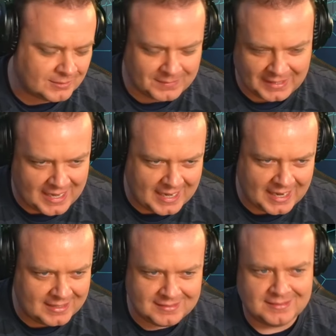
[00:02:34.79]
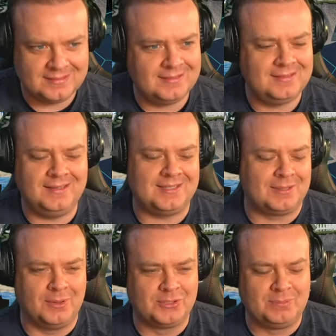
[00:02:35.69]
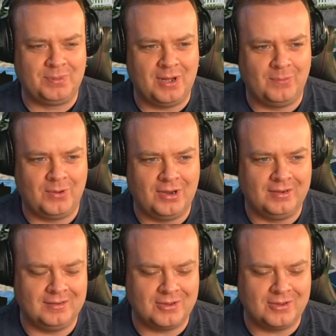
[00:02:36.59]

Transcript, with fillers: Something like that. It's the most important one,